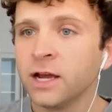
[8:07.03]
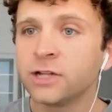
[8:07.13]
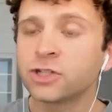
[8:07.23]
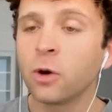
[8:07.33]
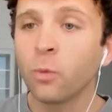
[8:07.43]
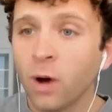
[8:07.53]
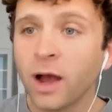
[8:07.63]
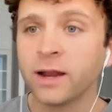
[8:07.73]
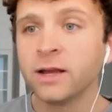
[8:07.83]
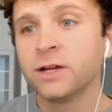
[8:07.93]
And so
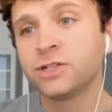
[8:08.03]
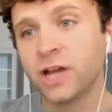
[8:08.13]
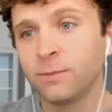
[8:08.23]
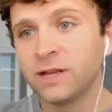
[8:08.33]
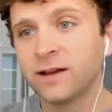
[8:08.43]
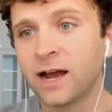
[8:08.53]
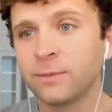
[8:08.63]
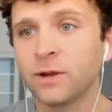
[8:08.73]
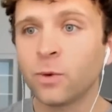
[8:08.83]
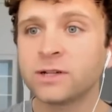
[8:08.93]
what Jamie
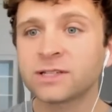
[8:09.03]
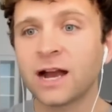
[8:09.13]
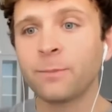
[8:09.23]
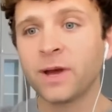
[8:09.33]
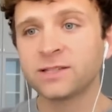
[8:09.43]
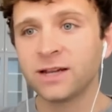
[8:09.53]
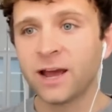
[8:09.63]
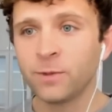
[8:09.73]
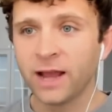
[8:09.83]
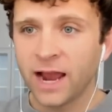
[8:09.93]
Dimon, what Scott Bessent
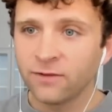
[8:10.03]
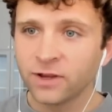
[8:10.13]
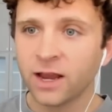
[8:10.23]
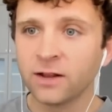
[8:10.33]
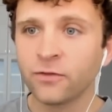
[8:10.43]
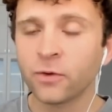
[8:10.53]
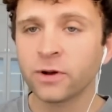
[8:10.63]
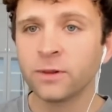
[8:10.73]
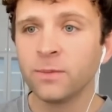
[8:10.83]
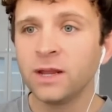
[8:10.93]
have been advocating for
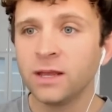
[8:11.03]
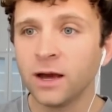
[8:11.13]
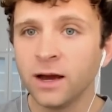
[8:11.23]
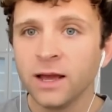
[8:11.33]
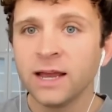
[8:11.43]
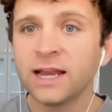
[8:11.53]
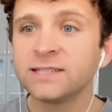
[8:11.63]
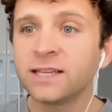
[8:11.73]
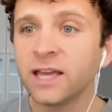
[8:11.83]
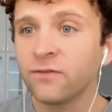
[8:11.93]
in the media
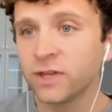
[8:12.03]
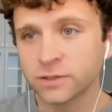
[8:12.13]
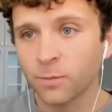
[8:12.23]
is give this